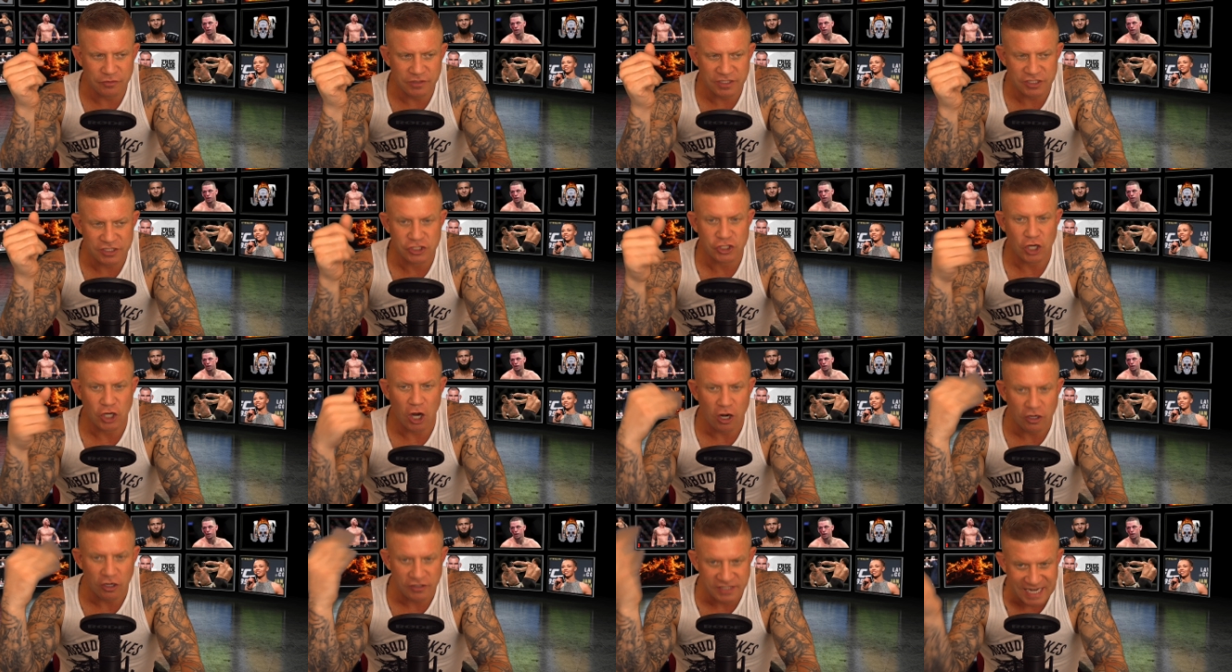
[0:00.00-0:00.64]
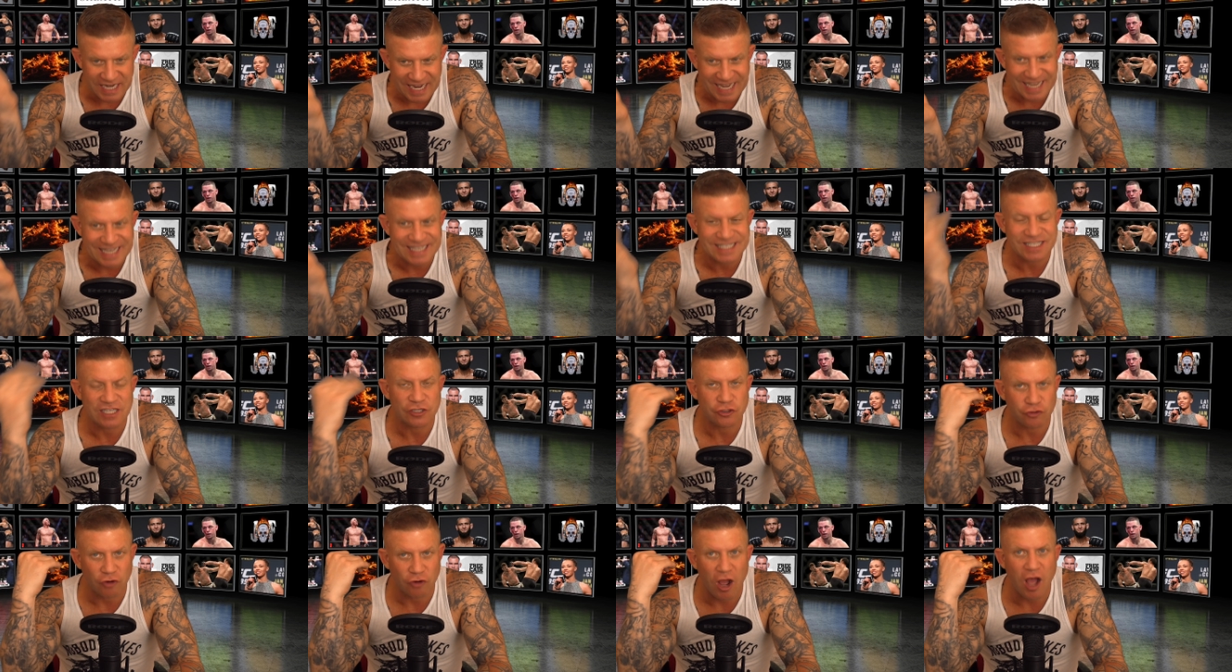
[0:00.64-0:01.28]
because Charles is
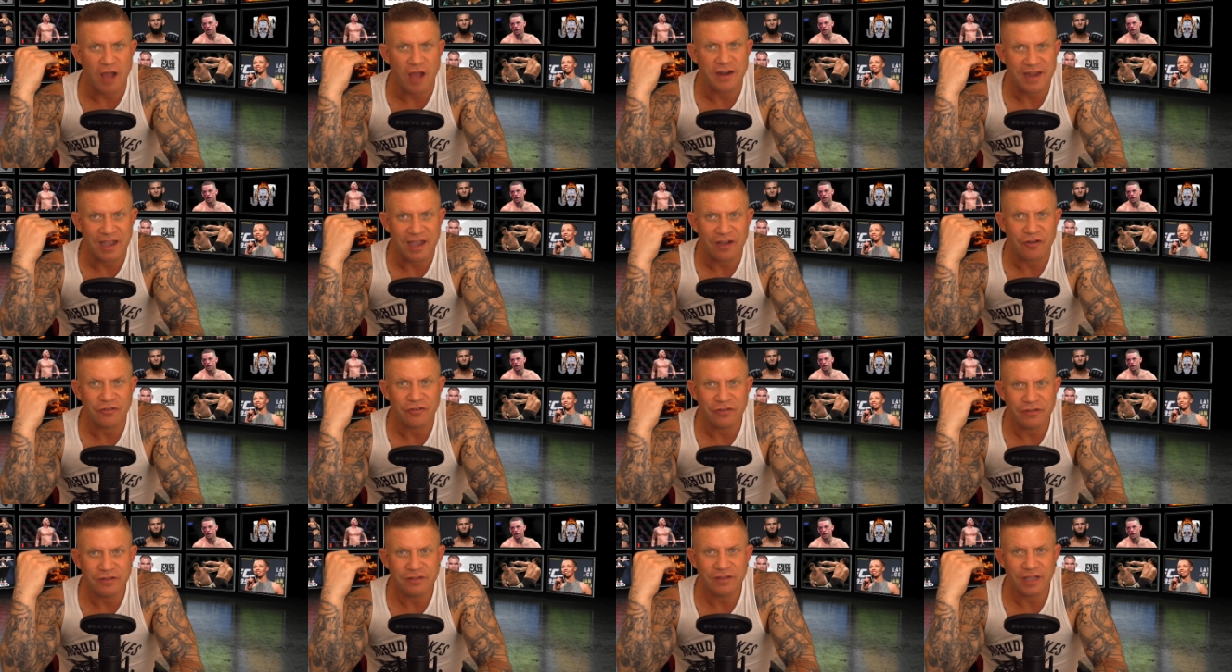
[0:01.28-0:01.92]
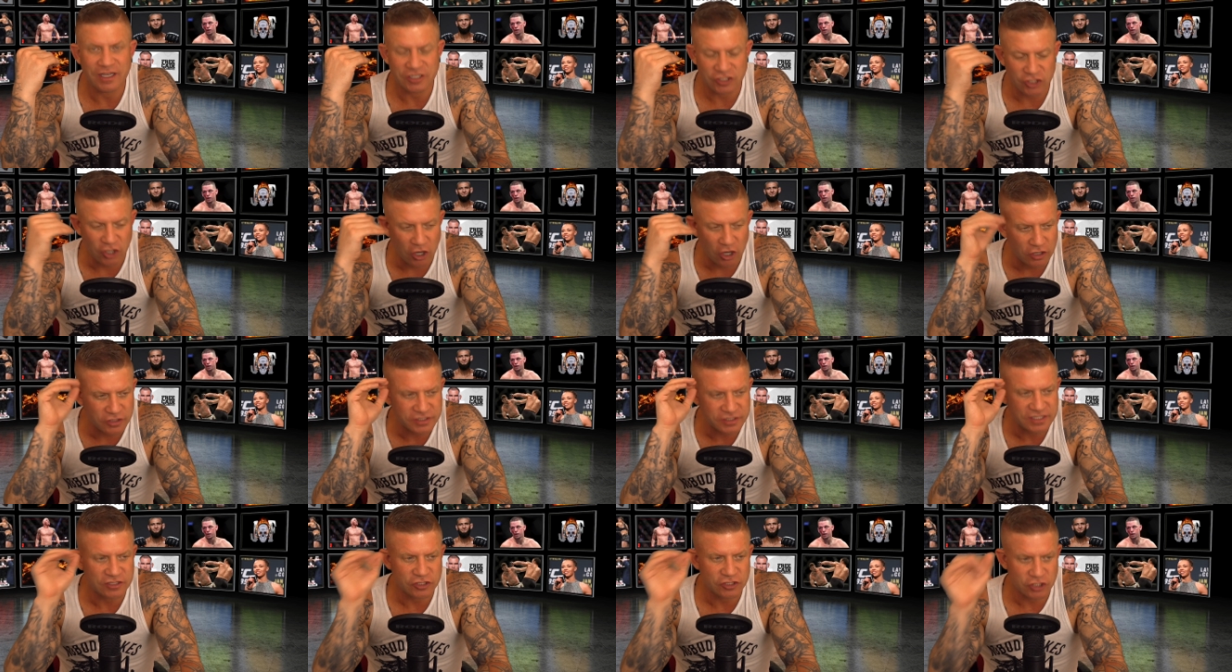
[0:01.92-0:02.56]
a draw now. Like
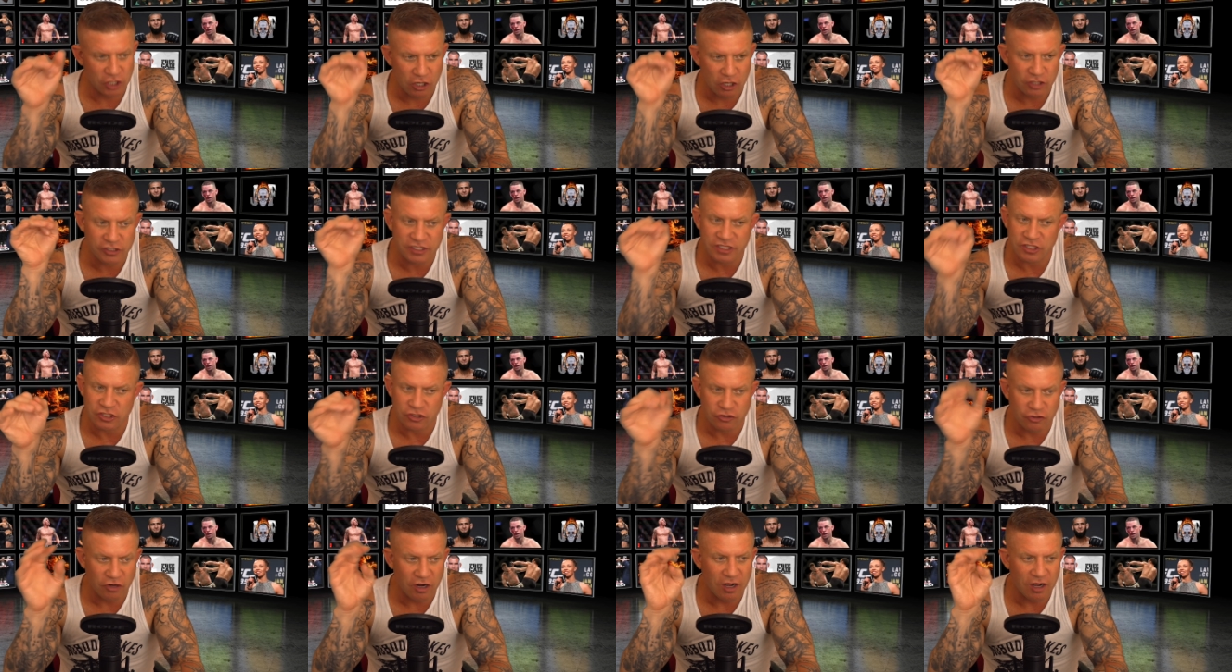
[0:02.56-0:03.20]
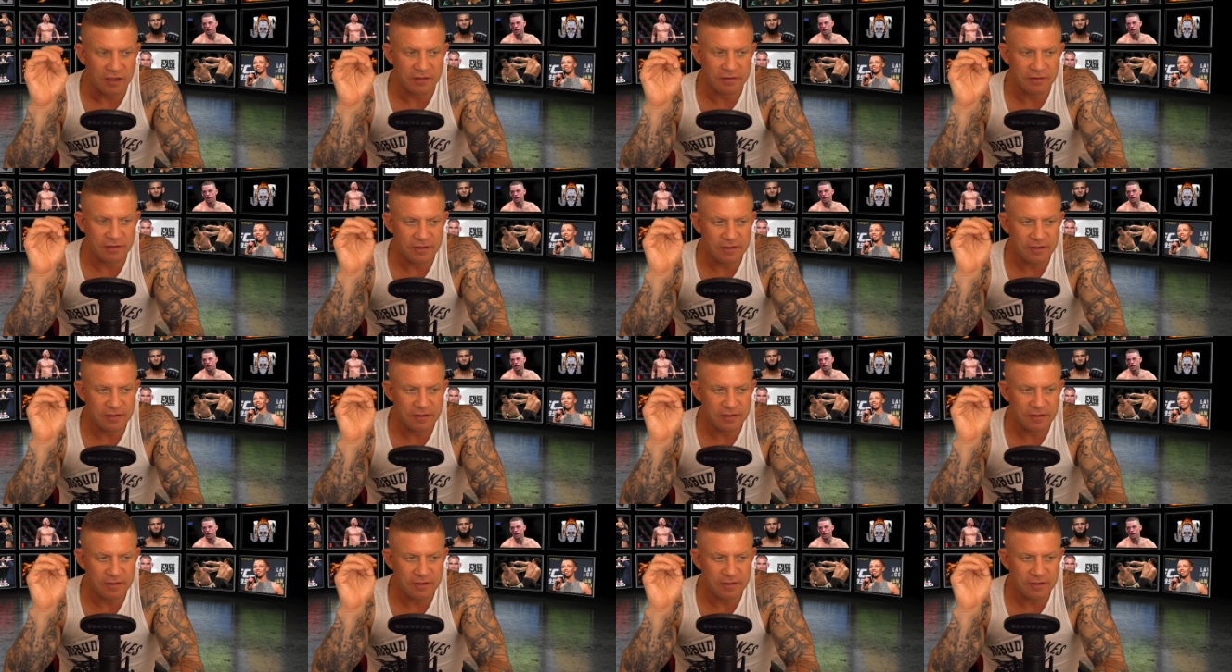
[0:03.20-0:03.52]
Charles, Charles is a draw.